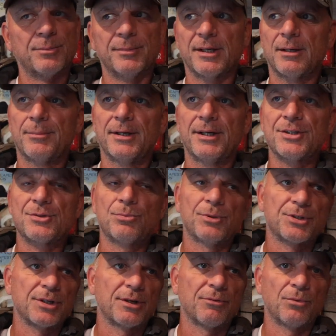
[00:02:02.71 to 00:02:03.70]
megabytes,
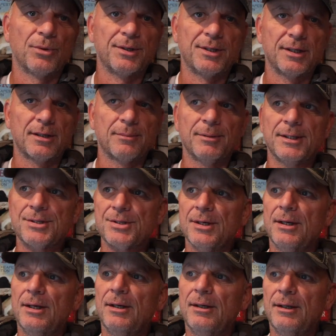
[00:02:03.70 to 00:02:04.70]
whichever one, gigabytes,